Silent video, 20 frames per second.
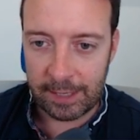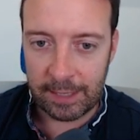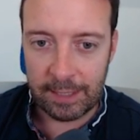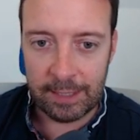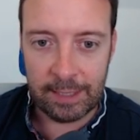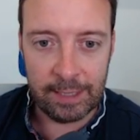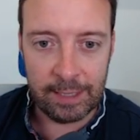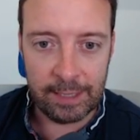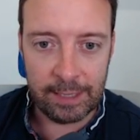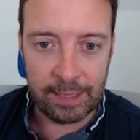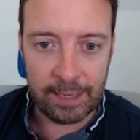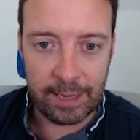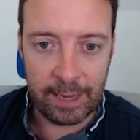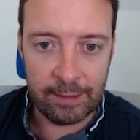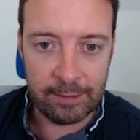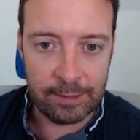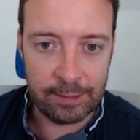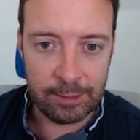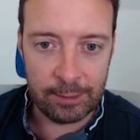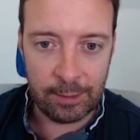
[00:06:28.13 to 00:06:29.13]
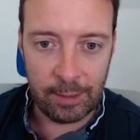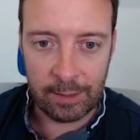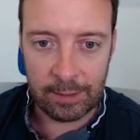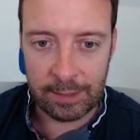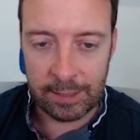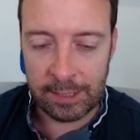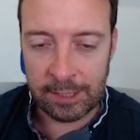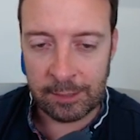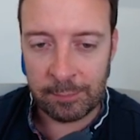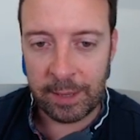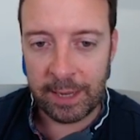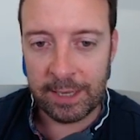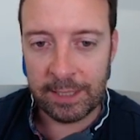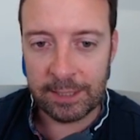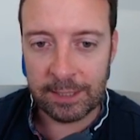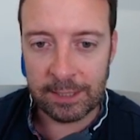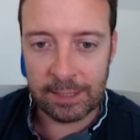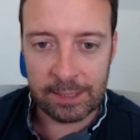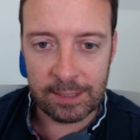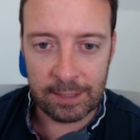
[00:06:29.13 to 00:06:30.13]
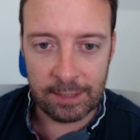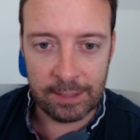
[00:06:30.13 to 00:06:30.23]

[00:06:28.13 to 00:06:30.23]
linking out to all of these pages.